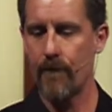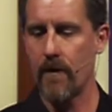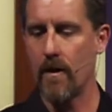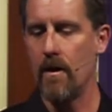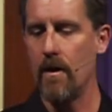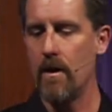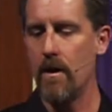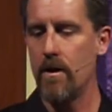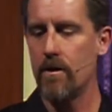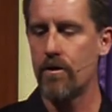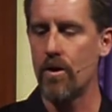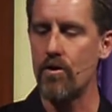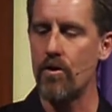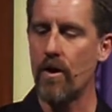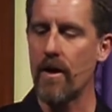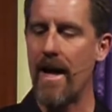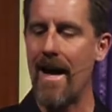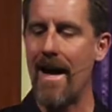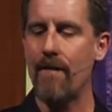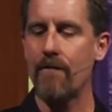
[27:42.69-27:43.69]
He says, you
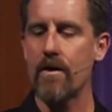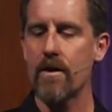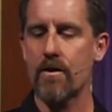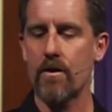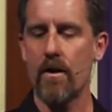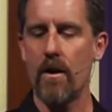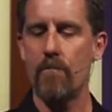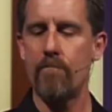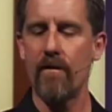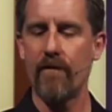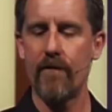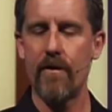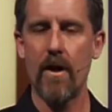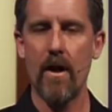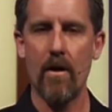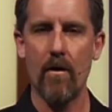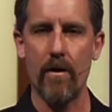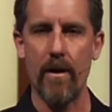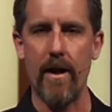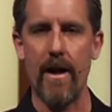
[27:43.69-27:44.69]
can have this lump of
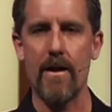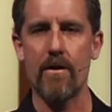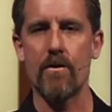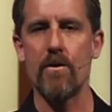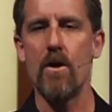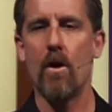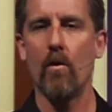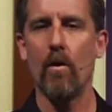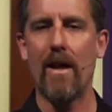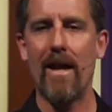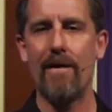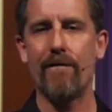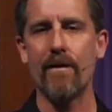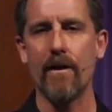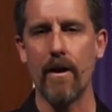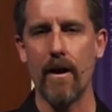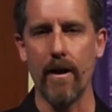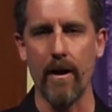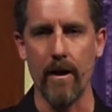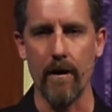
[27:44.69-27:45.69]
dough that has no
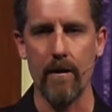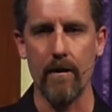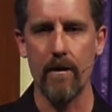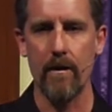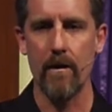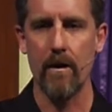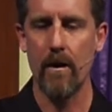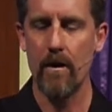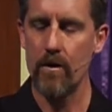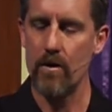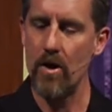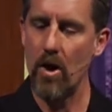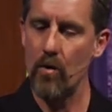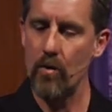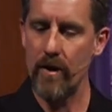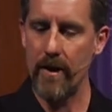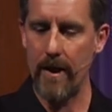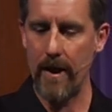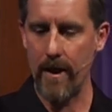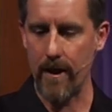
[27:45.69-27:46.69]
leaven in it,
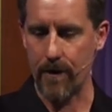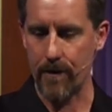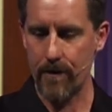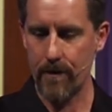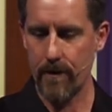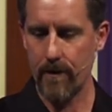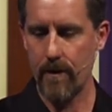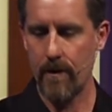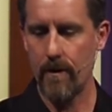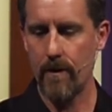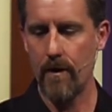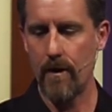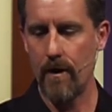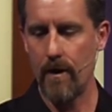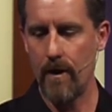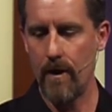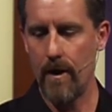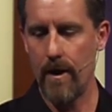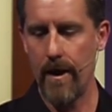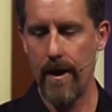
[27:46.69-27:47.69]
no yeast,
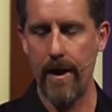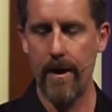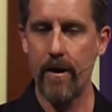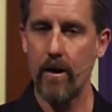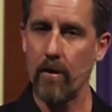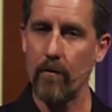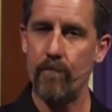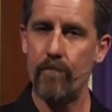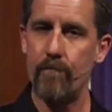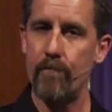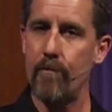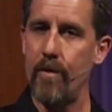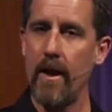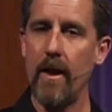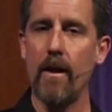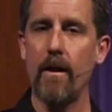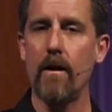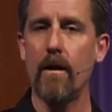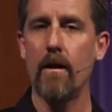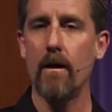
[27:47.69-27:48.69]
and it'll
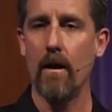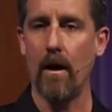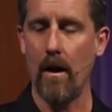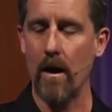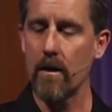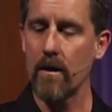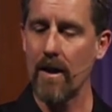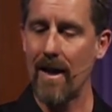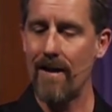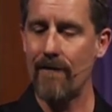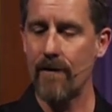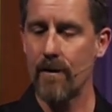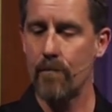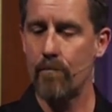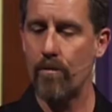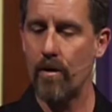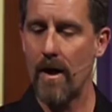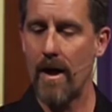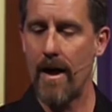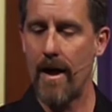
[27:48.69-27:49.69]
be
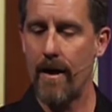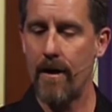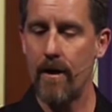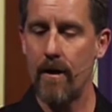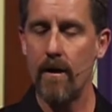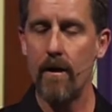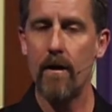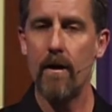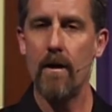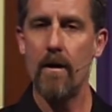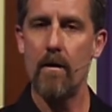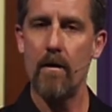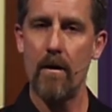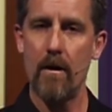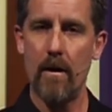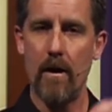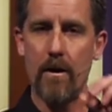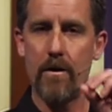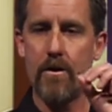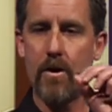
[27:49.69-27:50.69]
unleavened bread
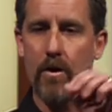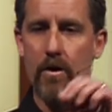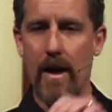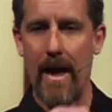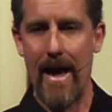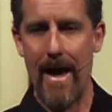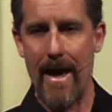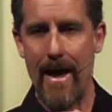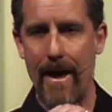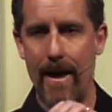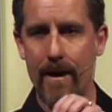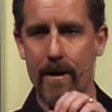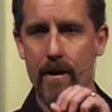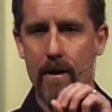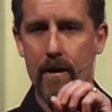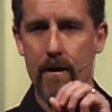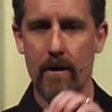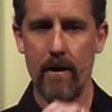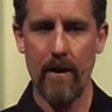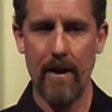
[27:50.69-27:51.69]
until you
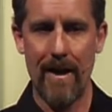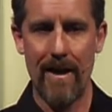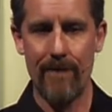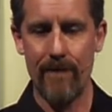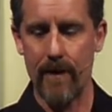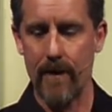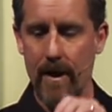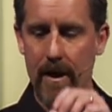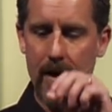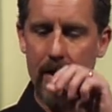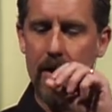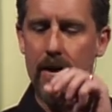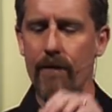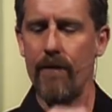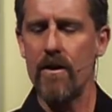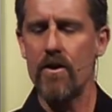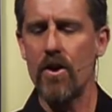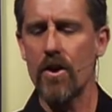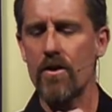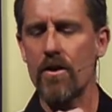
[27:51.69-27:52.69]
add leaven. And
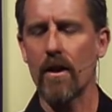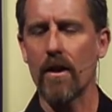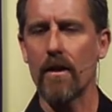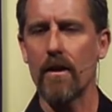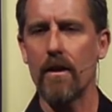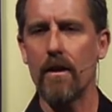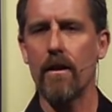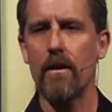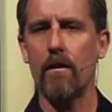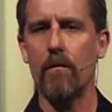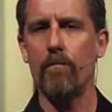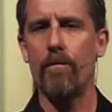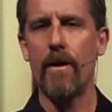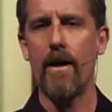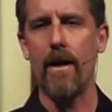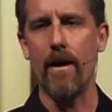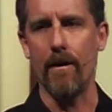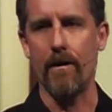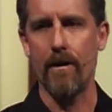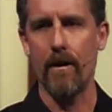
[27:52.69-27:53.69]
even just a little
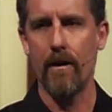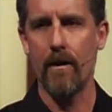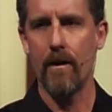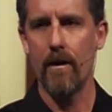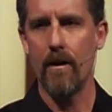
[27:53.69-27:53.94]
bit